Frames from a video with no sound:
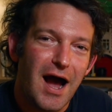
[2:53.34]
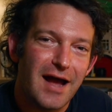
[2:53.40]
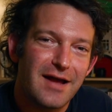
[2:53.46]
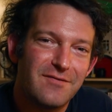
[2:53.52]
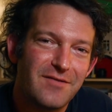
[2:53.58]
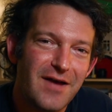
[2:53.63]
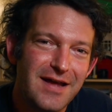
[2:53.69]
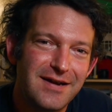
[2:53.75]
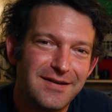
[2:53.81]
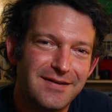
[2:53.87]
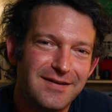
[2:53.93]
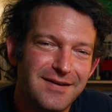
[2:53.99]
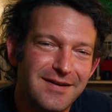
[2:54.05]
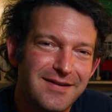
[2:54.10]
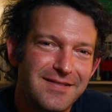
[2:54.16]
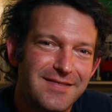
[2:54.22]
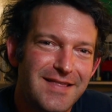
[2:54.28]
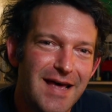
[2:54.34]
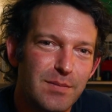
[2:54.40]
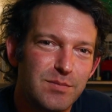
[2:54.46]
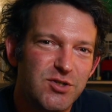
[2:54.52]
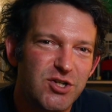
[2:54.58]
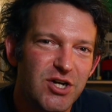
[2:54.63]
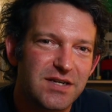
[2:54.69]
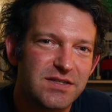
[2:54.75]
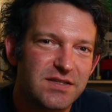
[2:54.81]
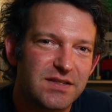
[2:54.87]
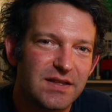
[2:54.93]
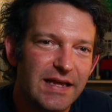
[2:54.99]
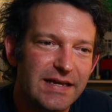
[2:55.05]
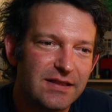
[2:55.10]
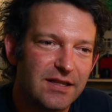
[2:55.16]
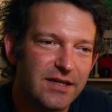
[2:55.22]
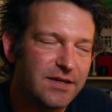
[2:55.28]
I've edited them just
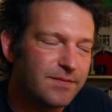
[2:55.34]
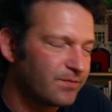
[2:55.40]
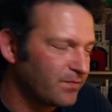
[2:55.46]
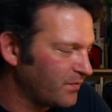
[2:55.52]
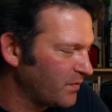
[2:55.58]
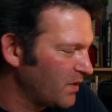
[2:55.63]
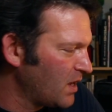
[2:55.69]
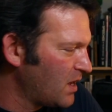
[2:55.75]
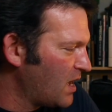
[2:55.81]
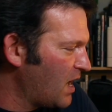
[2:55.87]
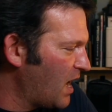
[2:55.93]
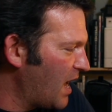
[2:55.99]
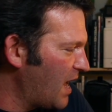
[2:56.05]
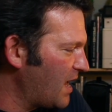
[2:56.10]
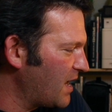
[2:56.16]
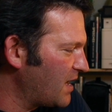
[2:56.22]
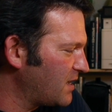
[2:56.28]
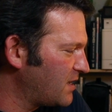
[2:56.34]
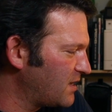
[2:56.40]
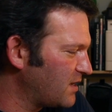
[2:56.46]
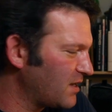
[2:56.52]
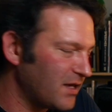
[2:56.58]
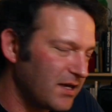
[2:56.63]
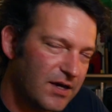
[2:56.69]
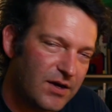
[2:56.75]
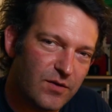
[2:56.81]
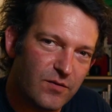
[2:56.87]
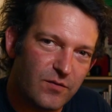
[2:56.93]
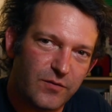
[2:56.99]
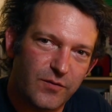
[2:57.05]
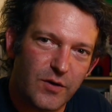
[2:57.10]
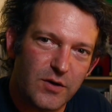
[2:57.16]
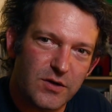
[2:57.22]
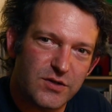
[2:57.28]
slightly. And
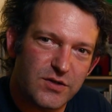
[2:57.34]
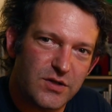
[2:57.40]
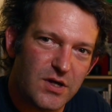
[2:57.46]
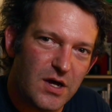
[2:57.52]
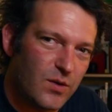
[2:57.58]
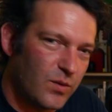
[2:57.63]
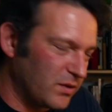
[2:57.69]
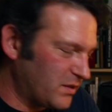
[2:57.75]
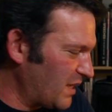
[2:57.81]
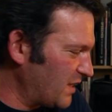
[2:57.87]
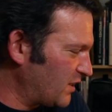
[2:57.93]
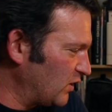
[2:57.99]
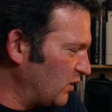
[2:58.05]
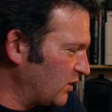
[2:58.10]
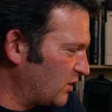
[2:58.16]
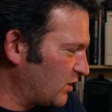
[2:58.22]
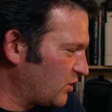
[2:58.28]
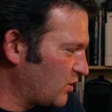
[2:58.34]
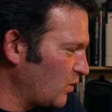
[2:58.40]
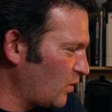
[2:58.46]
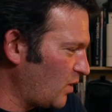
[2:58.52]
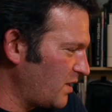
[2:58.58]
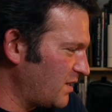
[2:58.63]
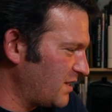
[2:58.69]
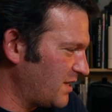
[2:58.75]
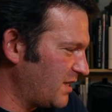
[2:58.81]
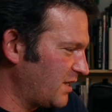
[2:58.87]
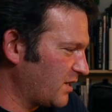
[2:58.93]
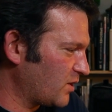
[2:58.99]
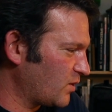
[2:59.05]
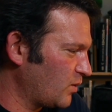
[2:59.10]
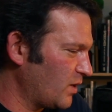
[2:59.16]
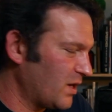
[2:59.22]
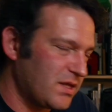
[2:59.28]
first, uh, we'll take a look at the one
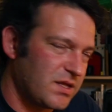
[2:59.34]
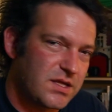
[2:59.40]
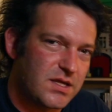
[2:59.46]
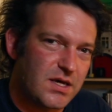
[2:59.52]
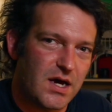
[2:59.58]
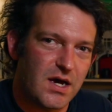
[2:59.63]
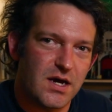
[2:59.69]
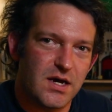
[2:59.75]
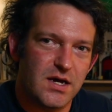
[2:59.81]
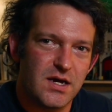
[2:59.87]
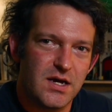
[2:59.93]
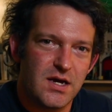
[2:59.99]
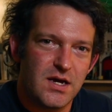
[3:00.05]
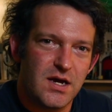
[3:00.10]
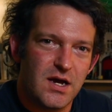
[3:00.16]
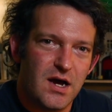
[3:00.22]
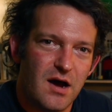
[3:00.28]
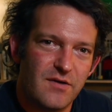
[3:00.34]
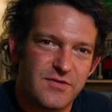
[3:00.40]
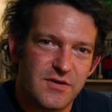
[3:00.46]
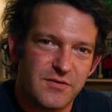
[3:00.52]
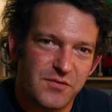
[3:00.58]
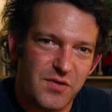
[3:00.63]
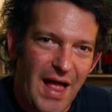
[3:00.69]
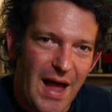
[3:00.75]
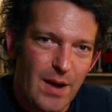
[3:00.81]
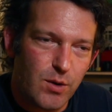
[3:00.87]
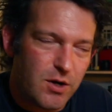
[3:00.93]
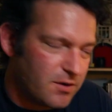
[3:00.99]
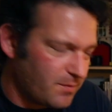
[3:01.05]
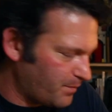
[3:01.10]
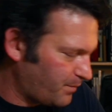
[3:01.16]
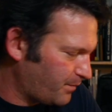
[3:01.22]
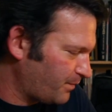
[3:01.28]
here with uh, of the
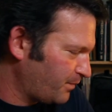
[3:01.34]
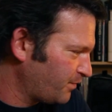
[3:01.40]
flower.